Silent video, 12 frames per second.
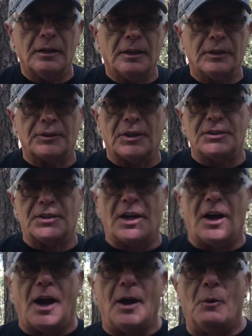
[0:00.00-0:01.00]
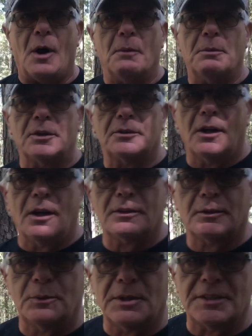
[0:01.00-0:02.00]
I was going to say Iowa, but it's not.
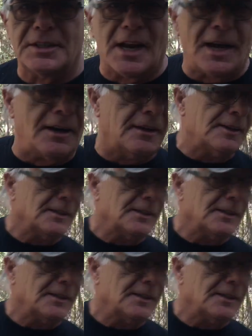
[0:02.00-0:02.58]
It's Louisiana.